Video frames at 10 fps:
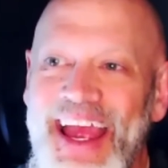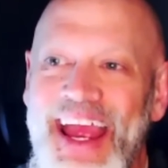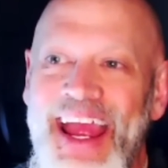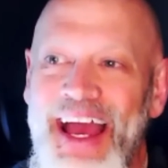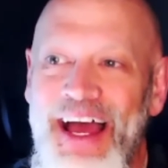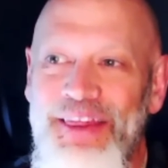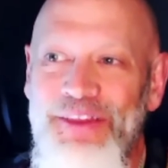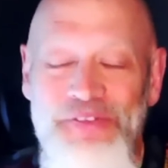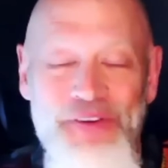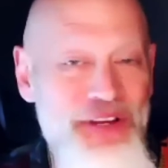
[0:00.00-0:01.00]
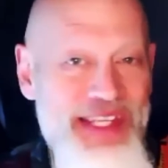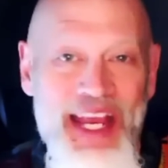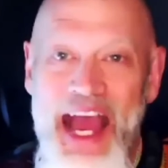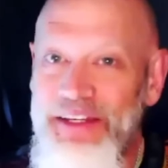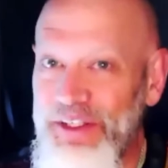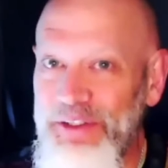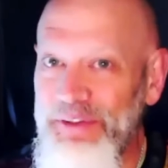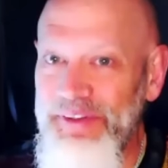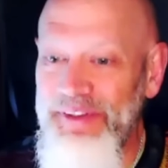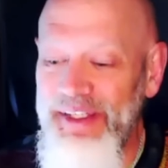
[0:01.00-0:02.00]
And the first thing I
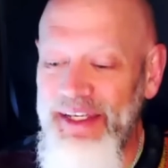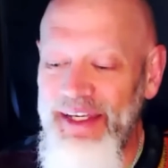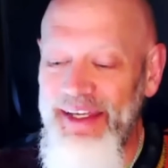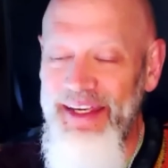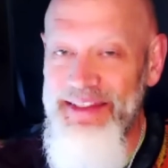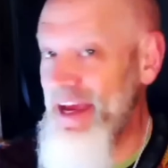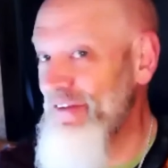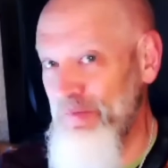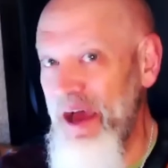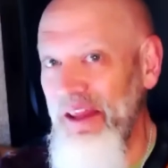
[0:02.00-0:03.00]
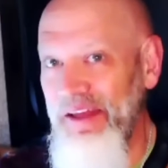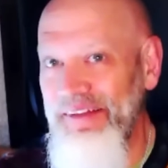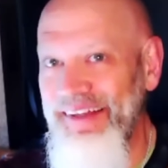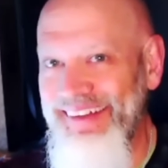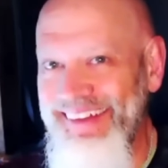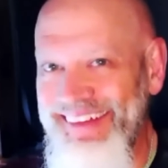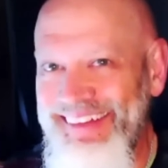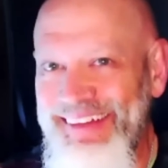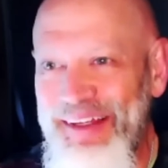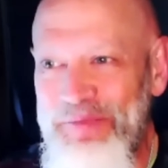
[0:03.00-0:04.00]
do is I smell it
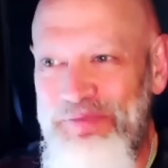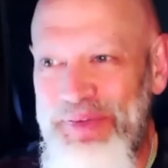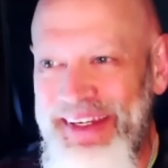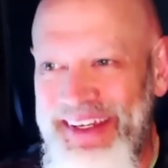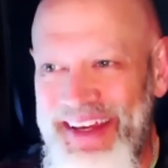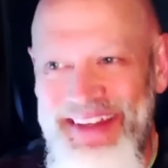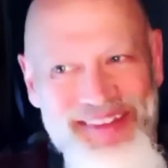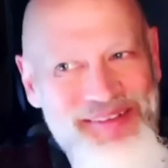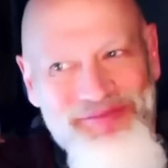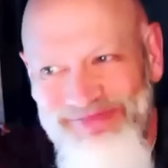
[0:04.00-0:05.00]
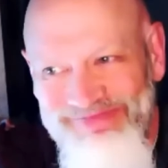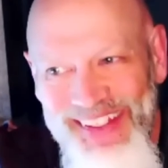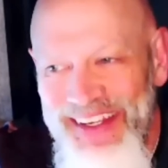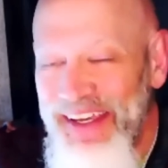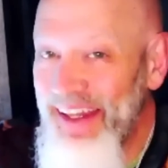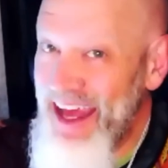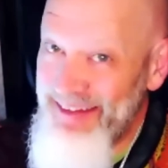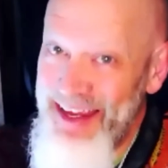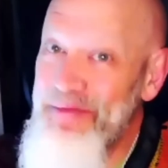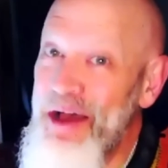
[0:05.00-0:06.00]
because
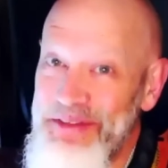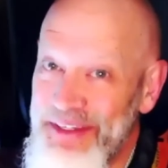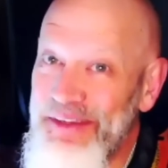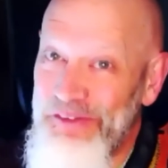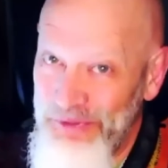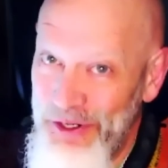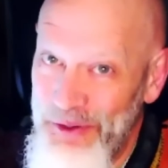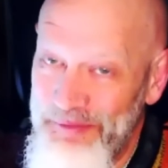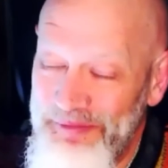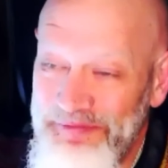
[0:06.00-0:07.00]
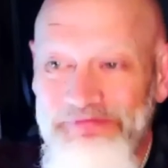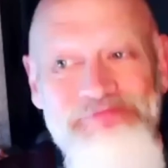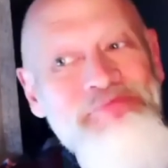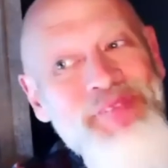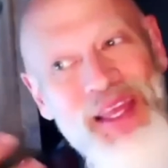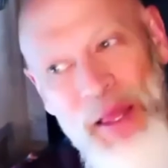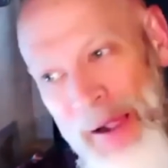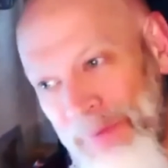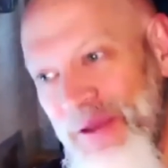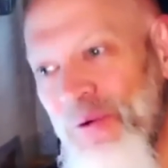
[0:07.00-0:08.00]
last time I was in this room,
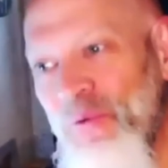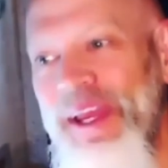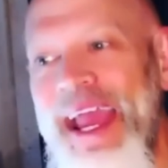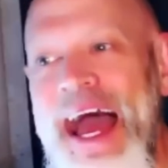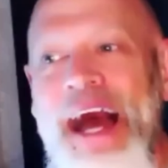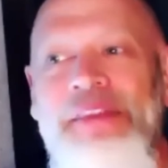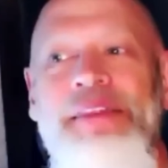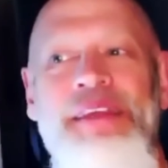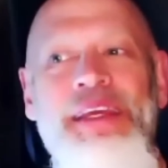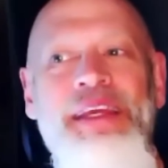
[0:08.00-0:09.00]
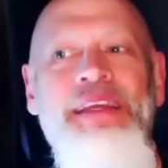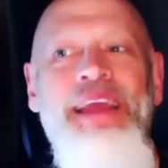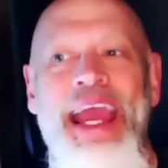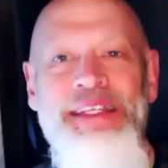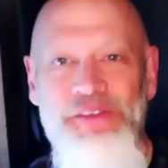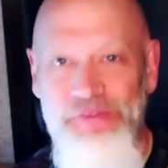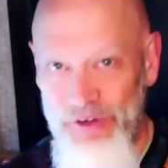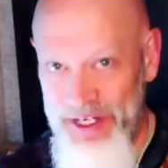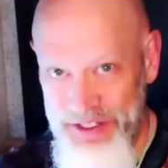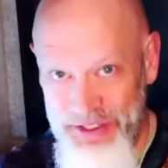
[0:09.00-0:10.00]
we had the
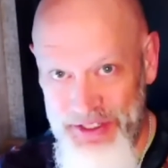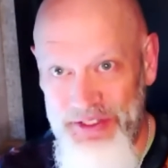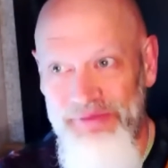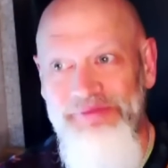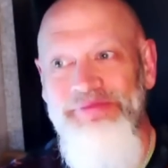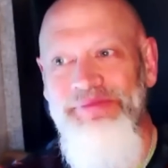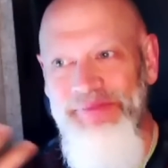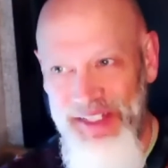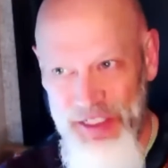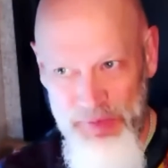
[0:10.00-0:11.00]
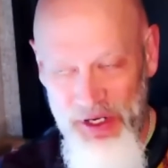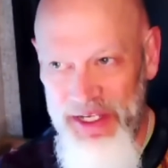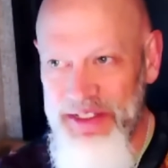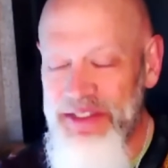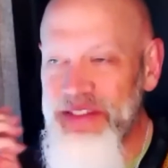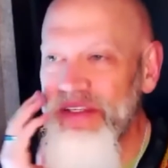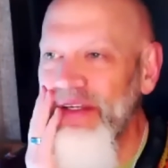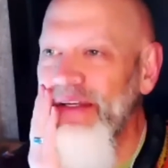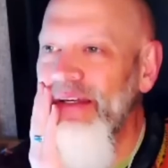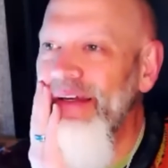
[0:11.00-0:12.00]
antifreeze experience
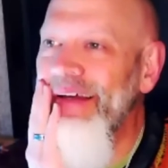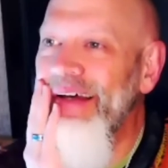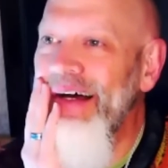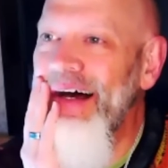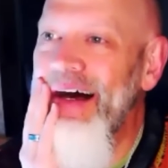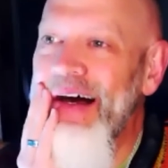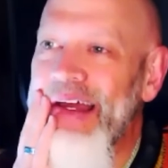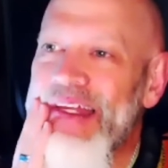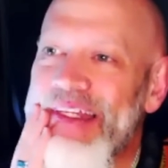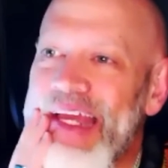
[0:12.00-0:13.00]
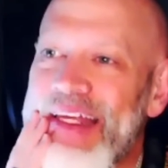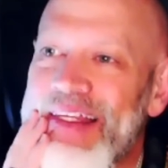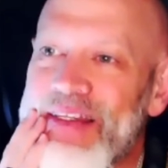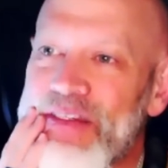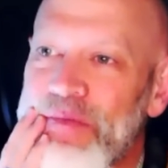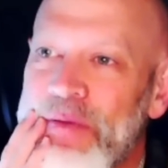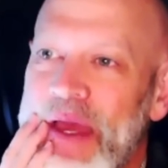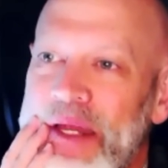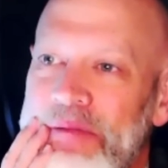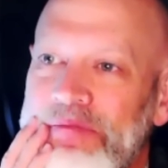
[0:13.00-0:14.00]
in the atheism
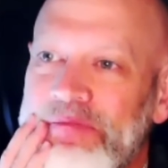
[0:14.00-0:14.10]
debate.